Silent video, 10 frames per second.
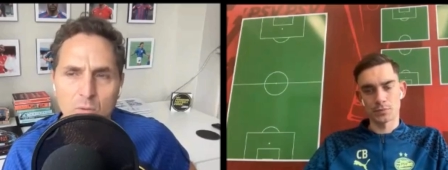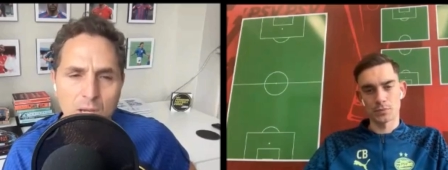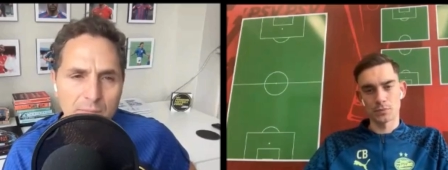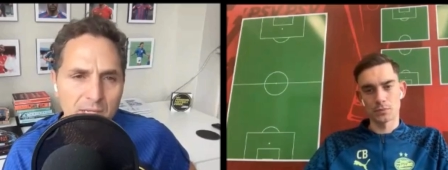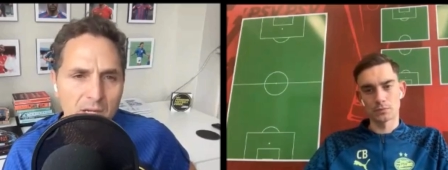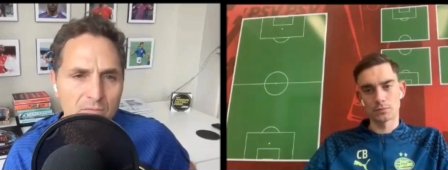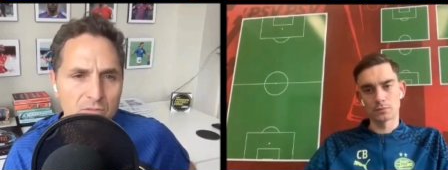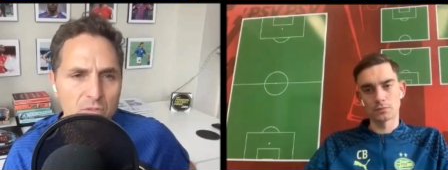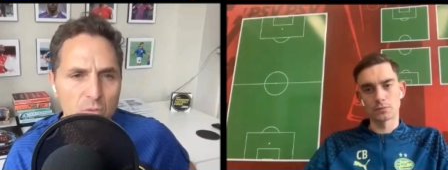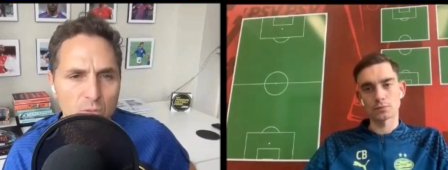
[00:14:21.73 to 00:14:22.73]
Speaker 1: They're all coming in
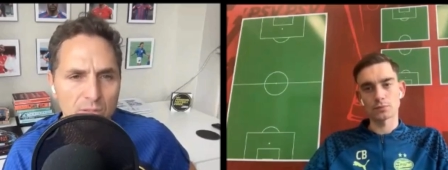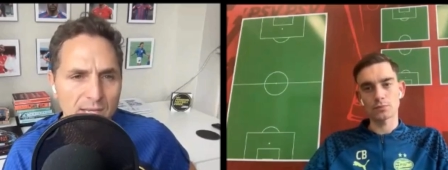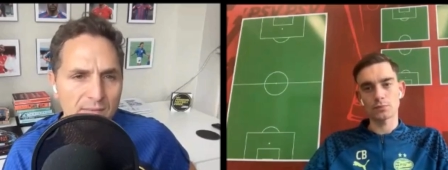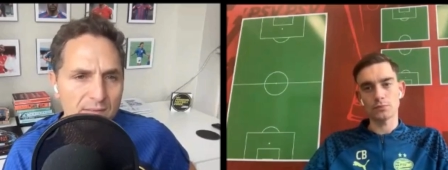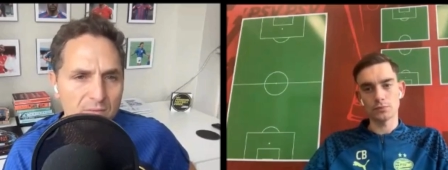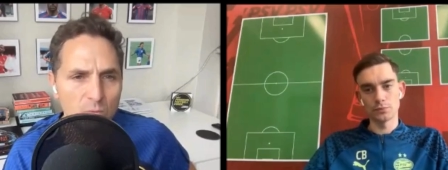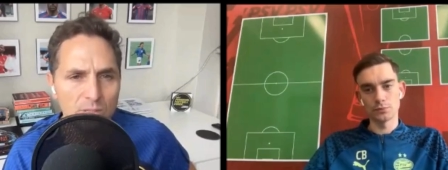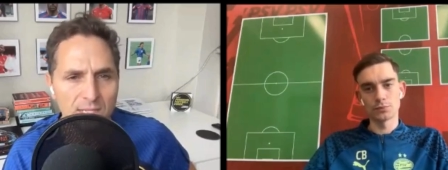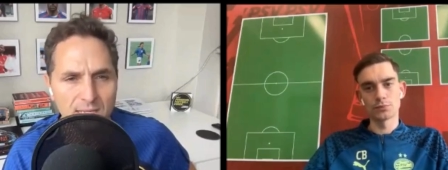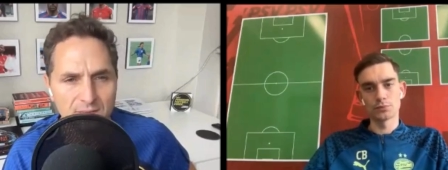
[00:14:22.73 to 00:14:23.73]
after school, are they? Are they
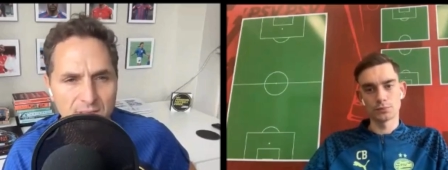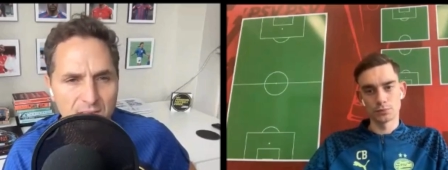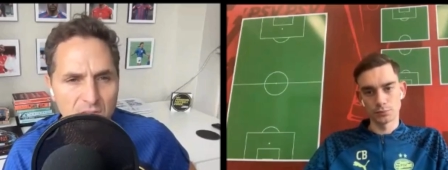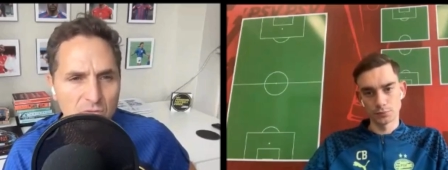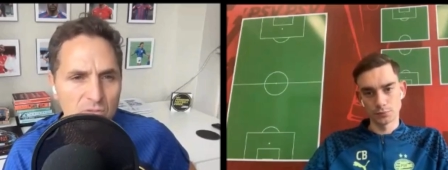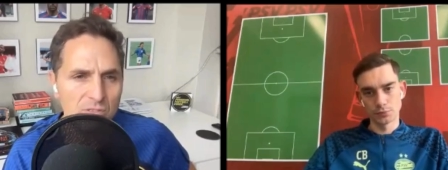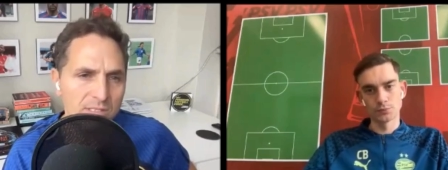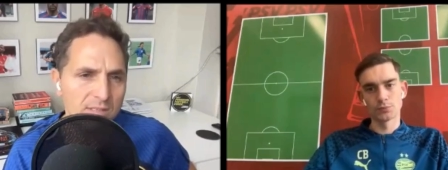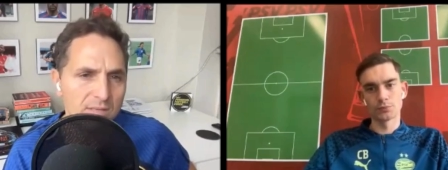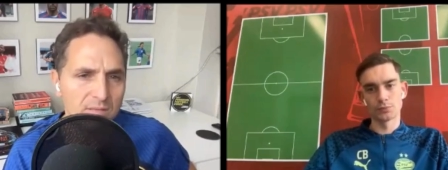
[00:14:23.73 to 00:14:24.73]
all in the evenings, or
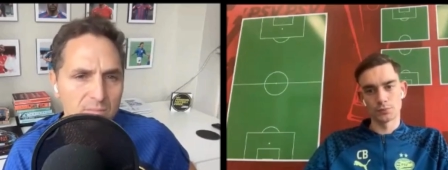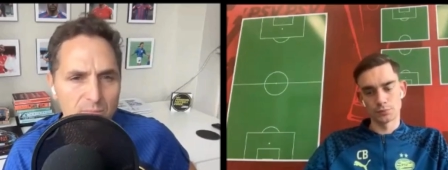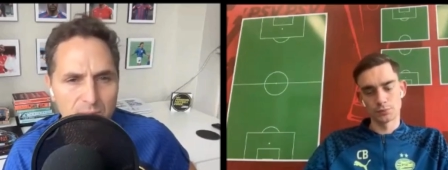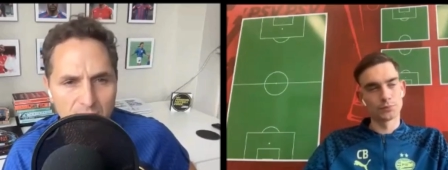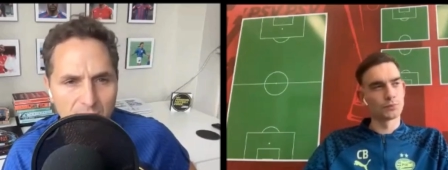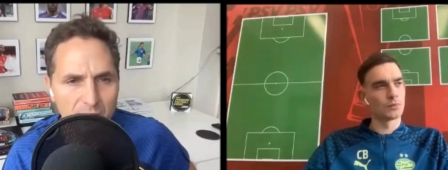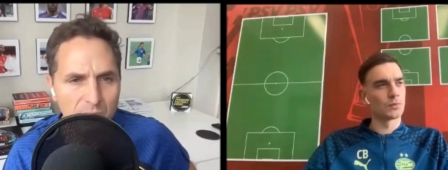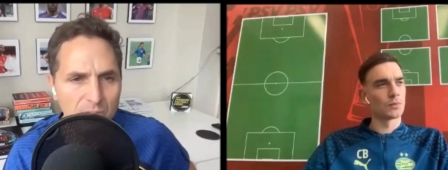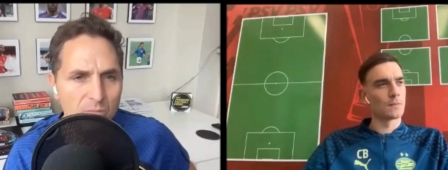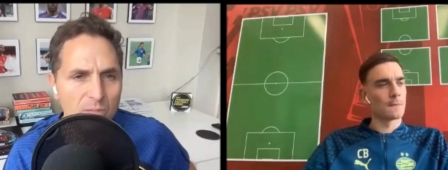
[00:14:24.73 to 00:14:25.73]
is it a bit
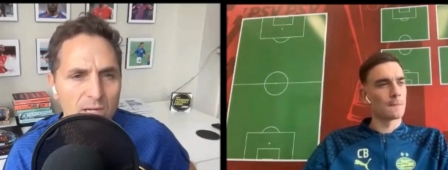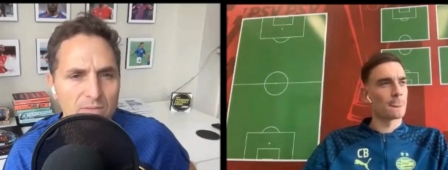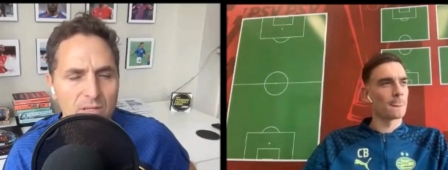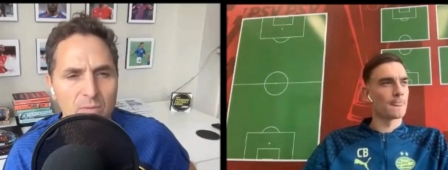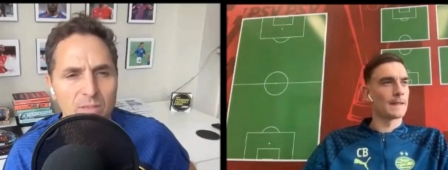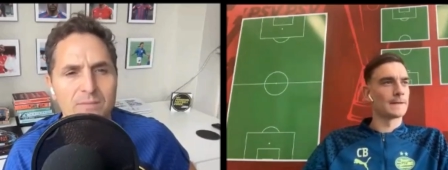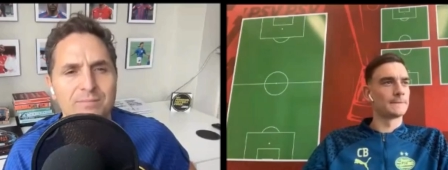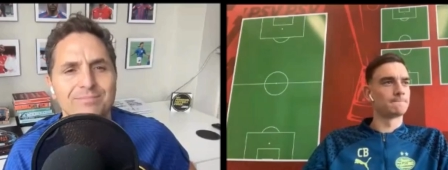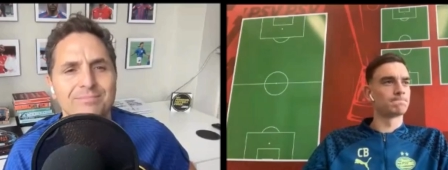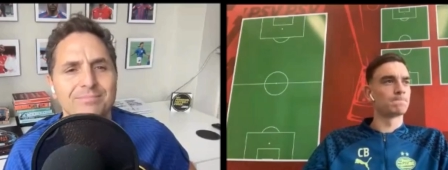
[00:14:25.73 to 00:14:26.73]
hybrid, or how does that
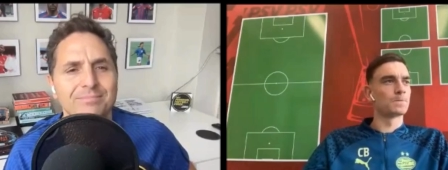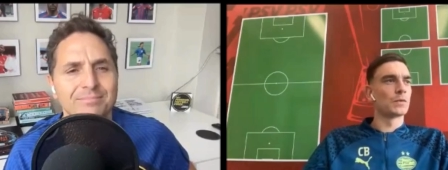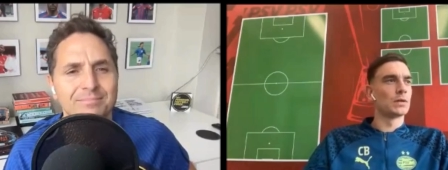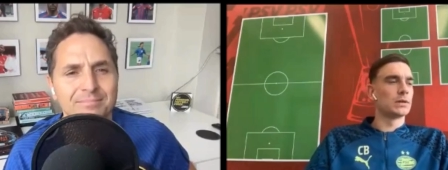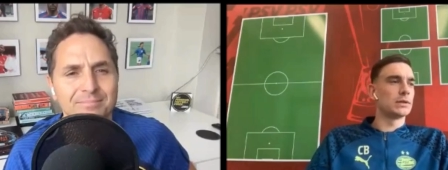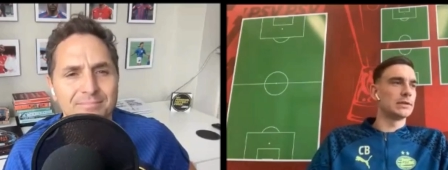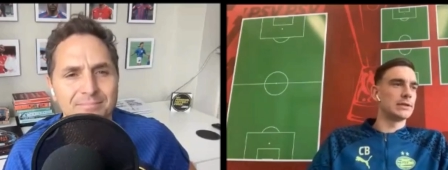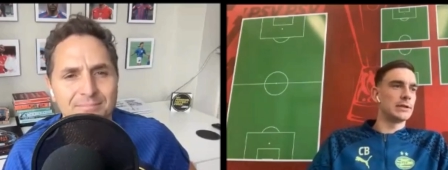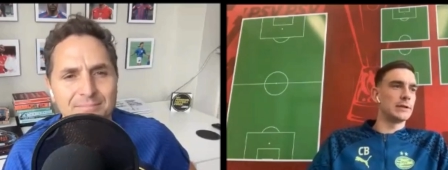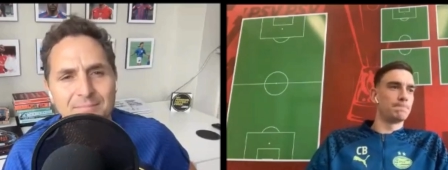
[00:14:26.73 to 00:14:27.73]
work?
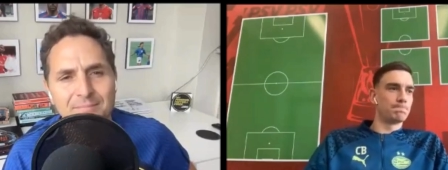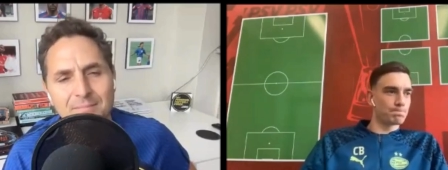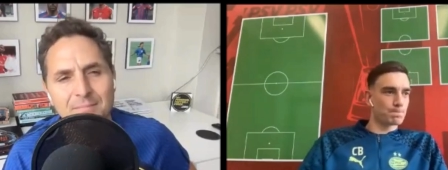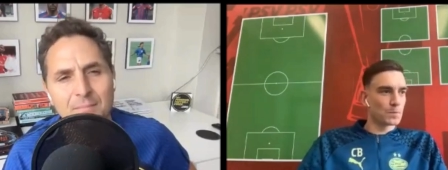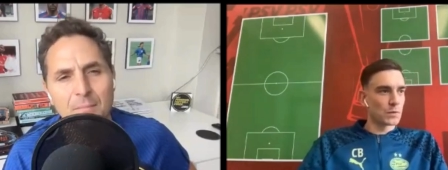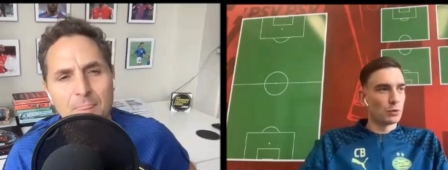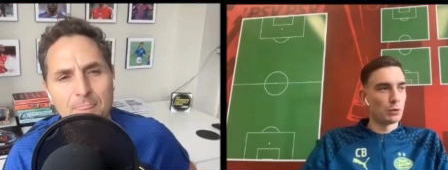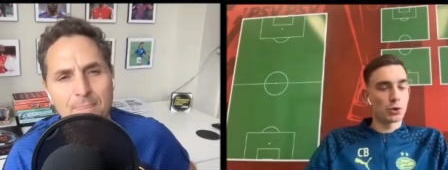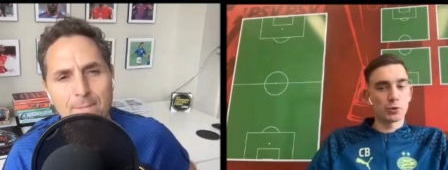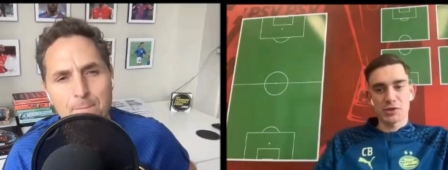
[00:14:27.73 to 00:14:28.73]
Speaker 2: Um,
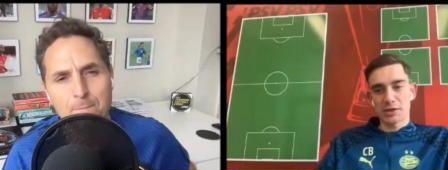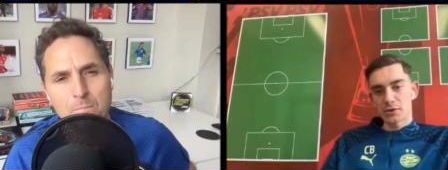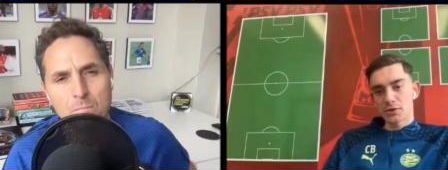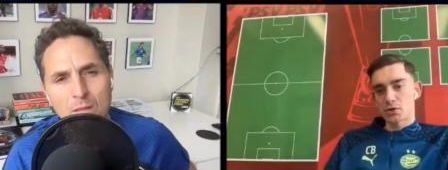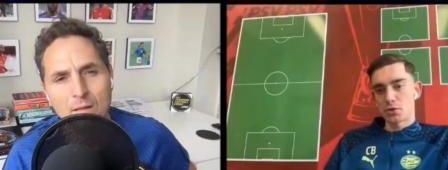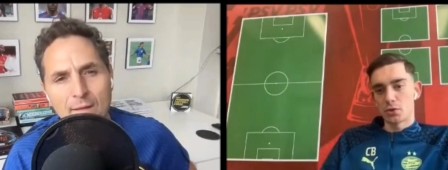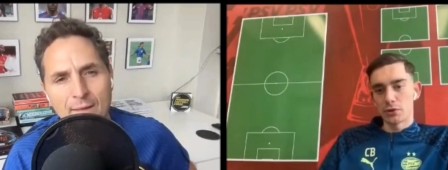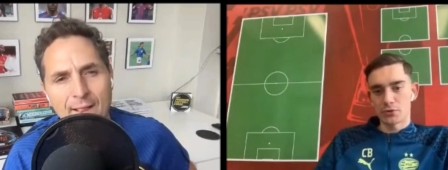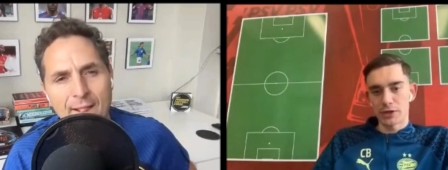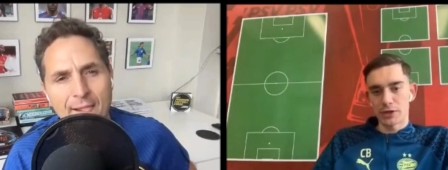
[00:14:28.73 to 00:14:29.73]
we work with centers,
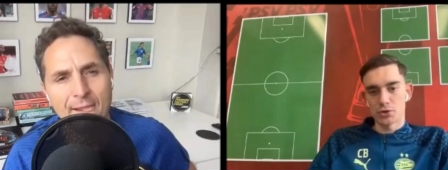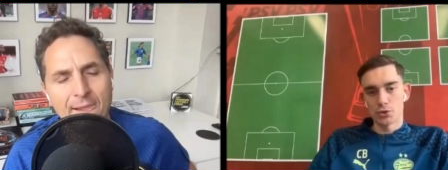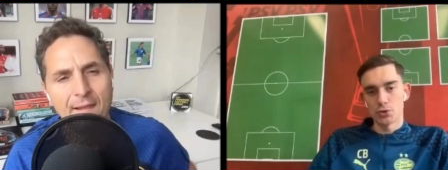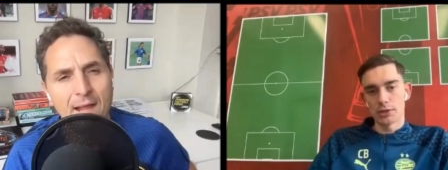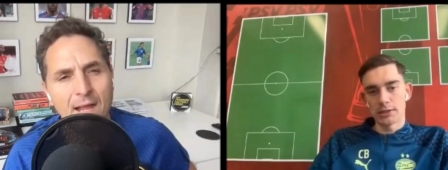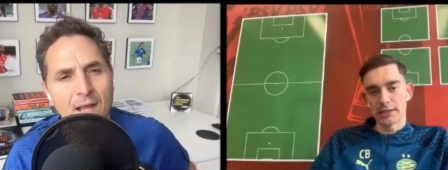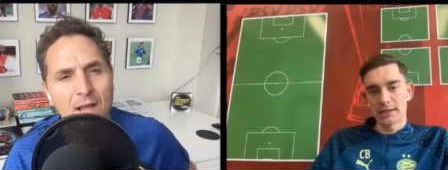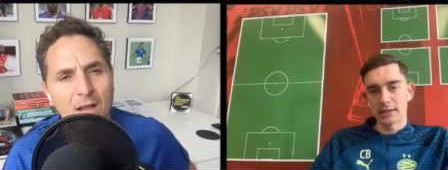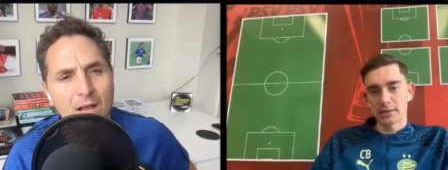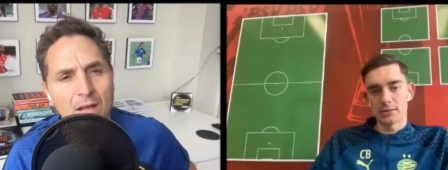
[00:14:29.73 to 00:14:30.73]
so we're trying to
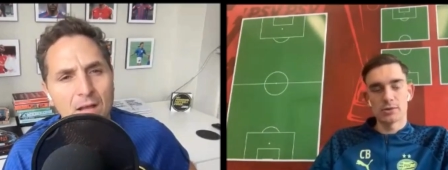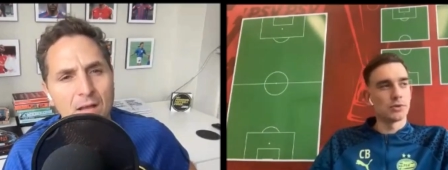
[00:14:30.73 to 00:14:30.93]
uh, let it